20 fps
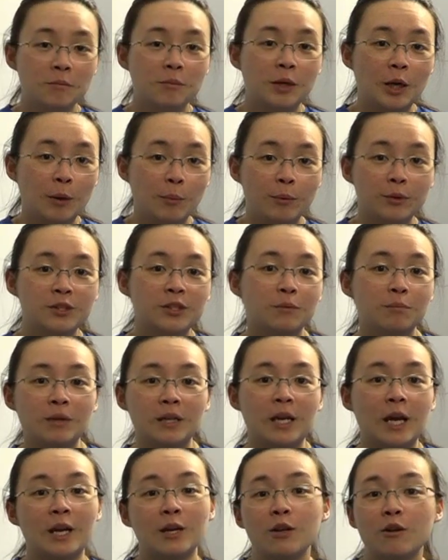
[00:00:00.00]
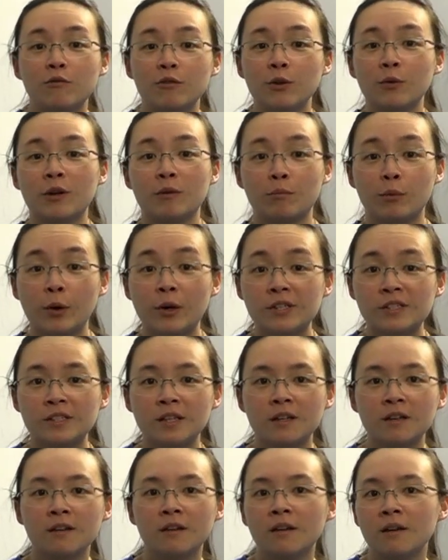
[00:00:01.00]
be able to meet any of you in
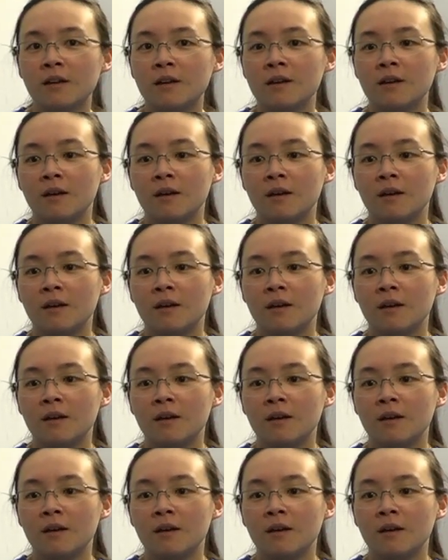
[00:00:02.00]
person.